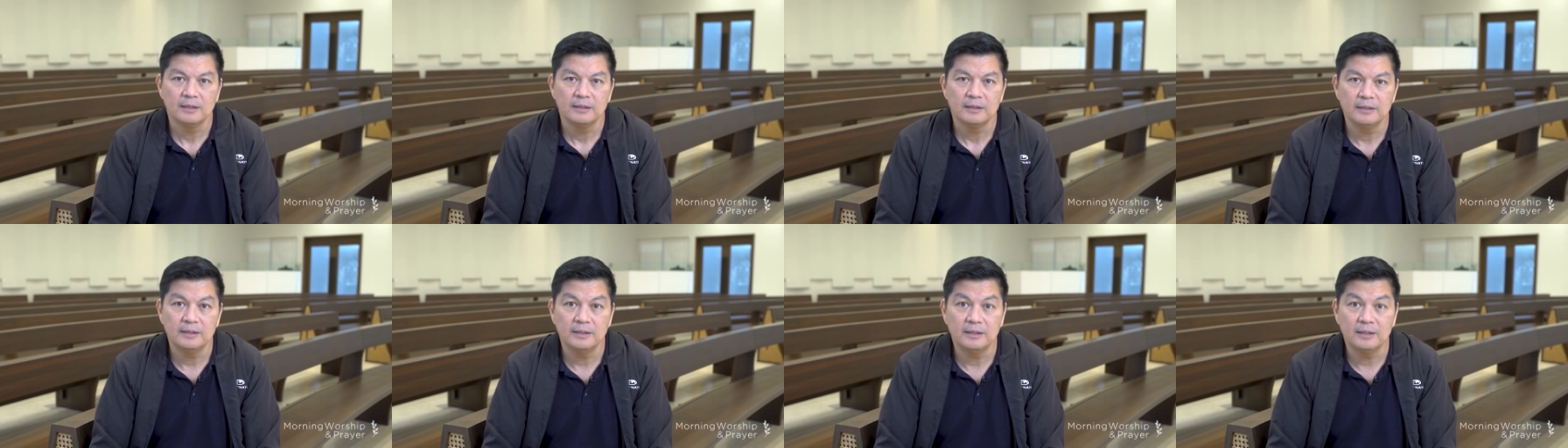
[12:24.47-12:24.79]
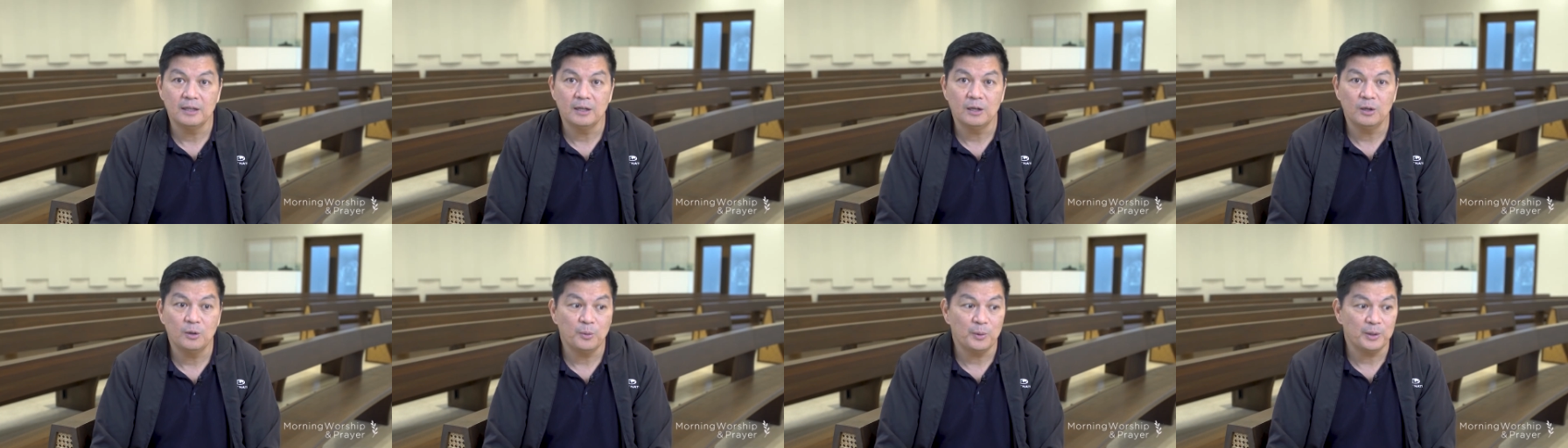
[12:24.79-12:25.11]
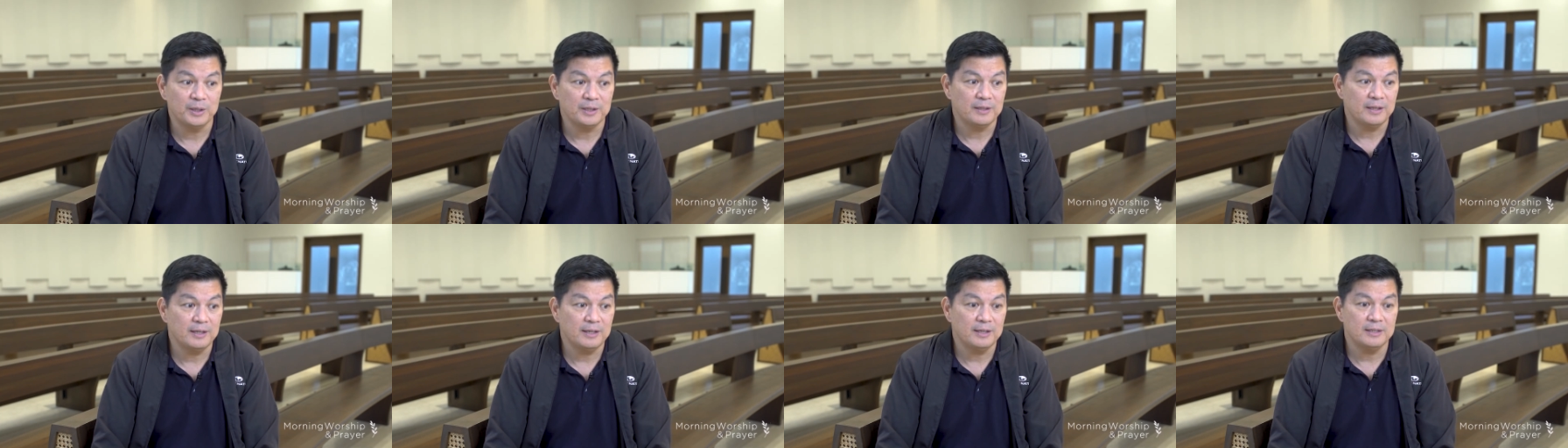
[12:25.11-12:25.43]
You know,
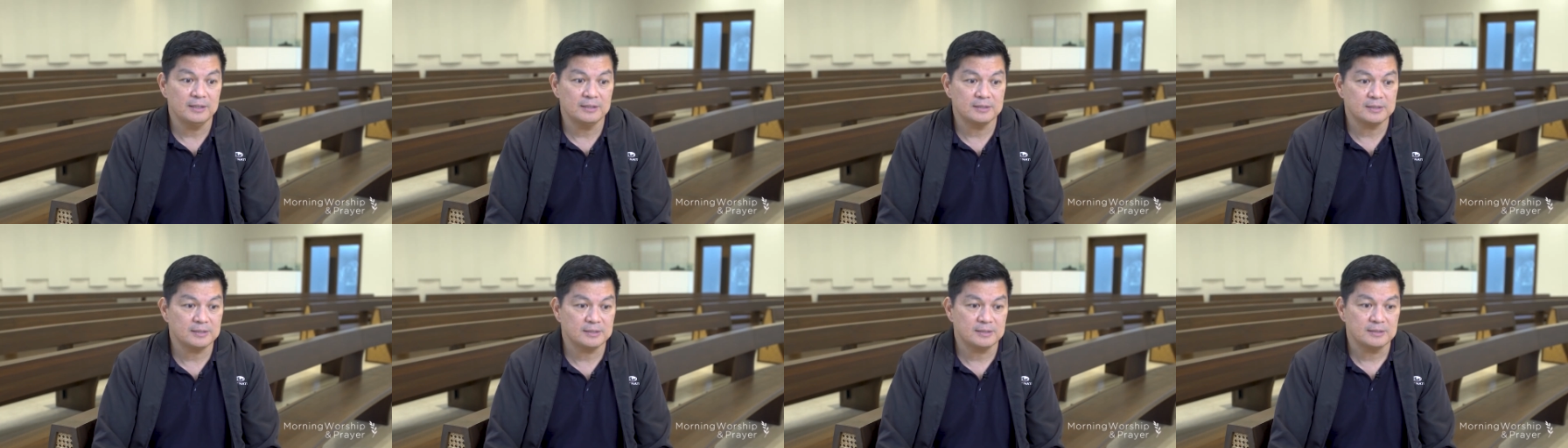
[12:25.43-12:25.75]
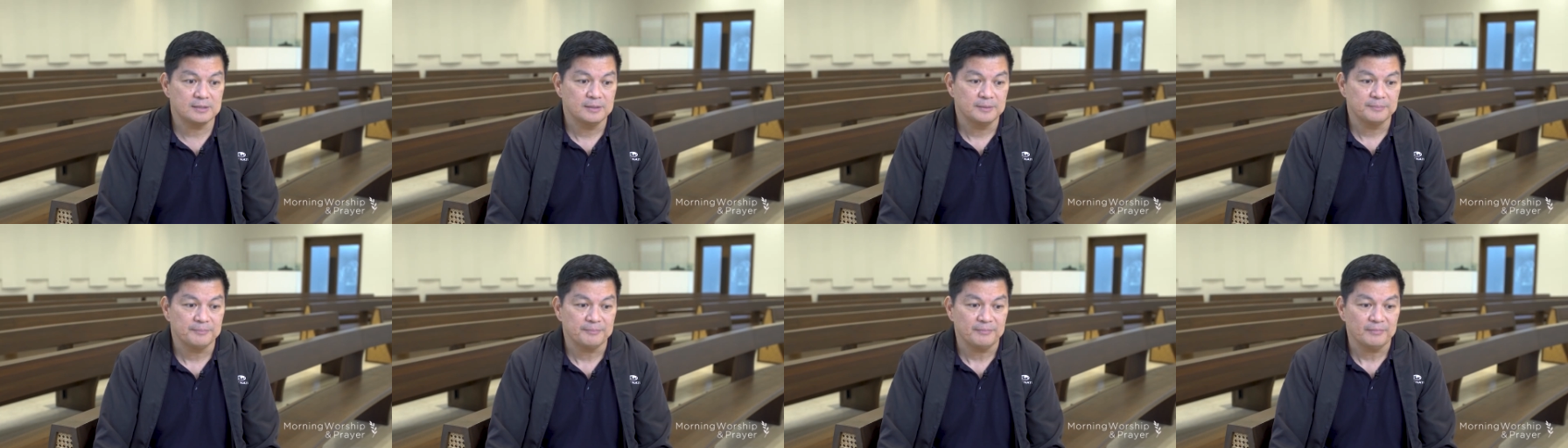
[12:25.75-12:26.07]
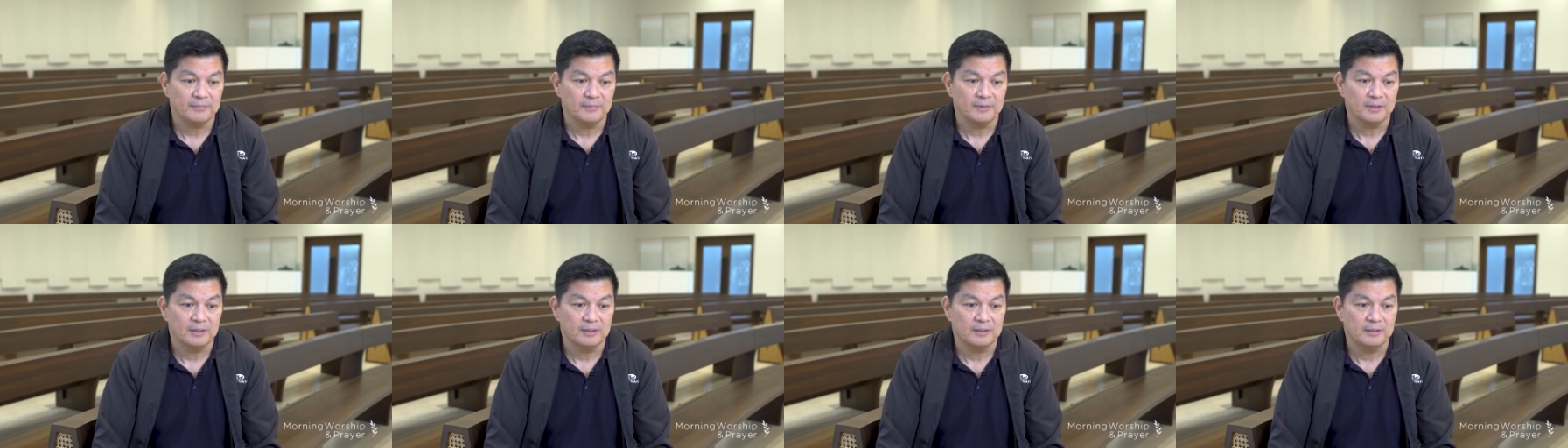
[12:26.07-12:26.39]
when there's
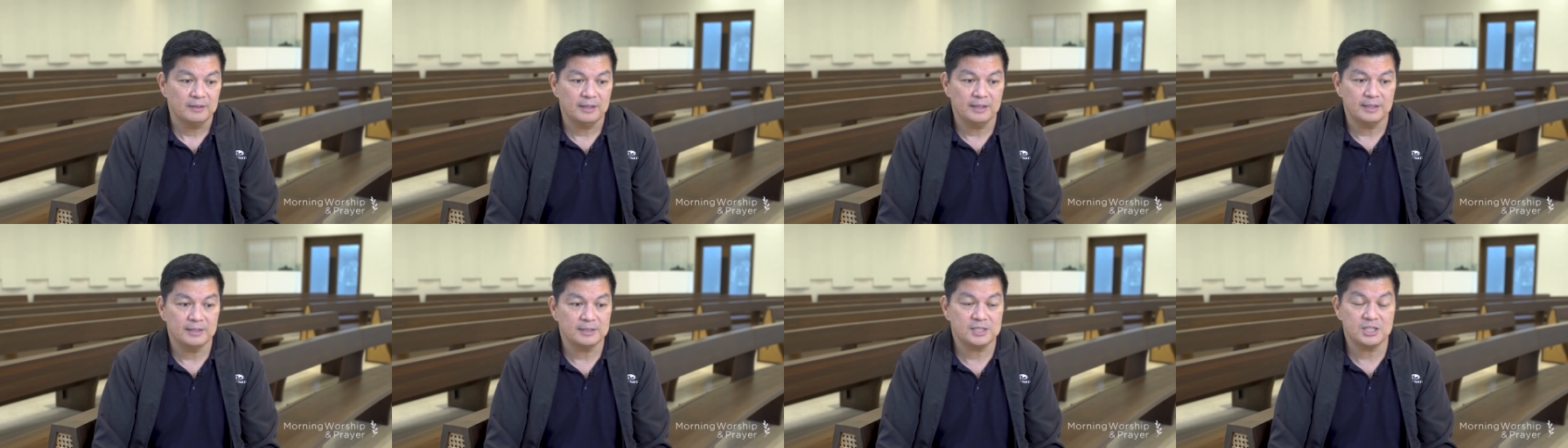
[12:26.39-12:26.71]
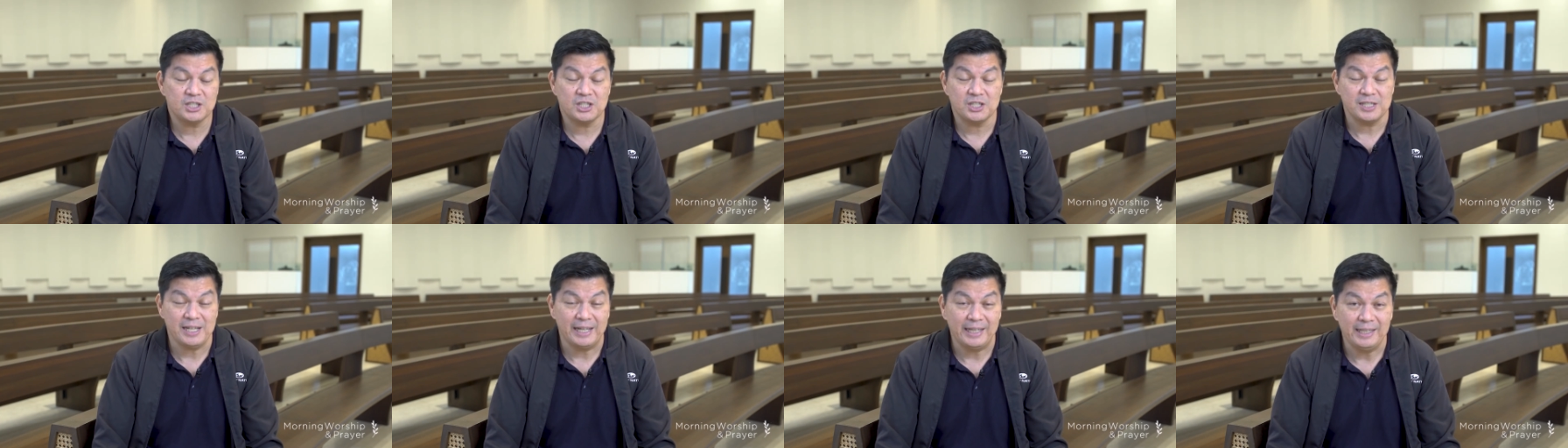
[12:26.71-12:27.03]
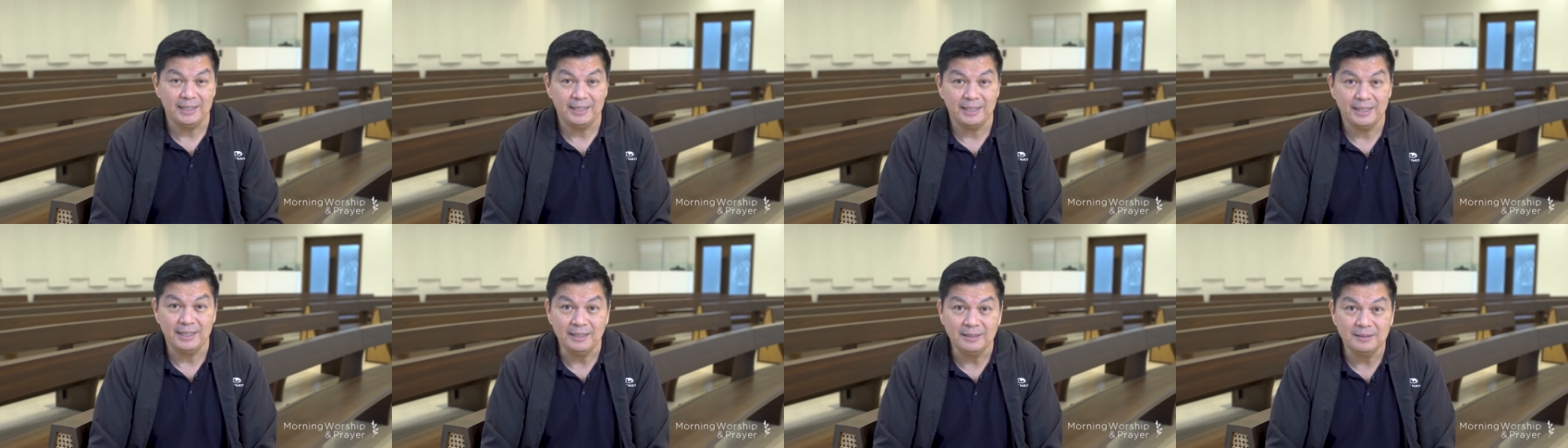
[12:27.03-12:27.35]
there's
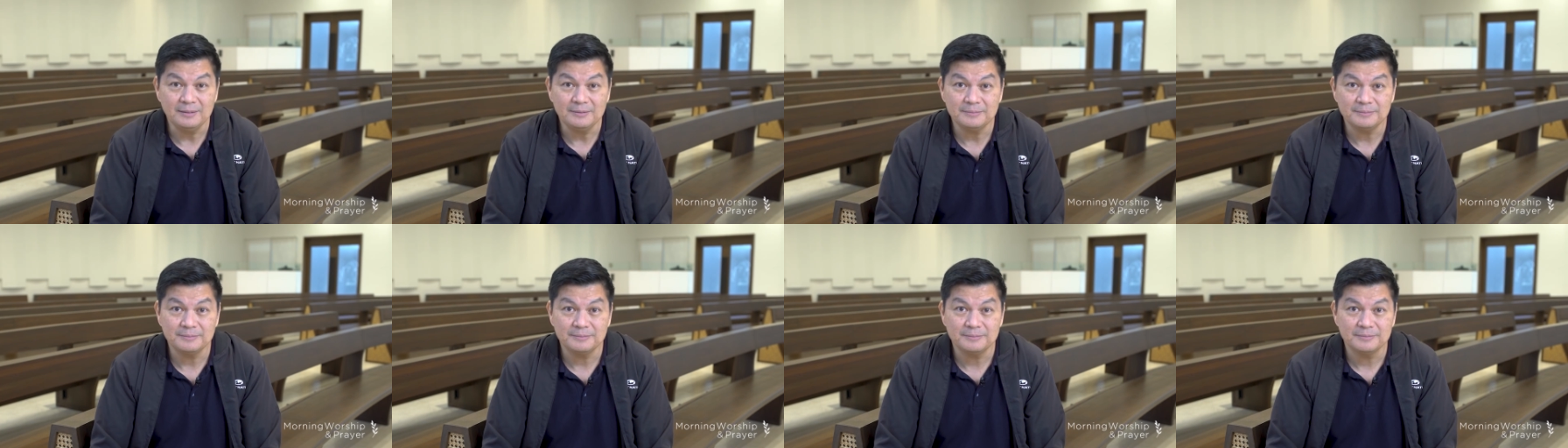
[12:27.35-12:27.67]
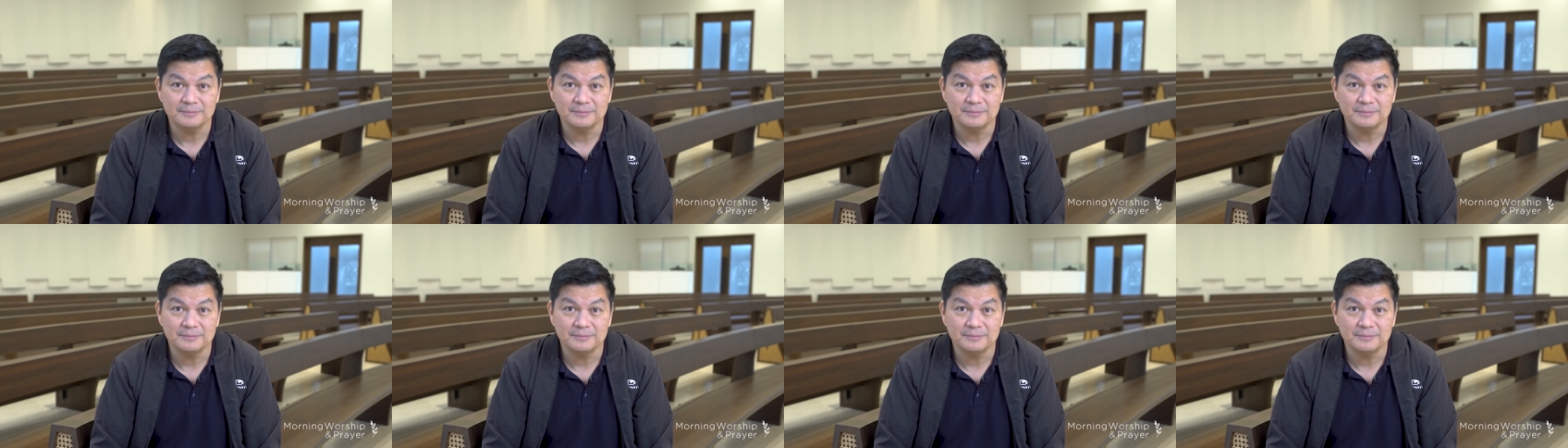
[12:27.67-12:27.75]
shaking,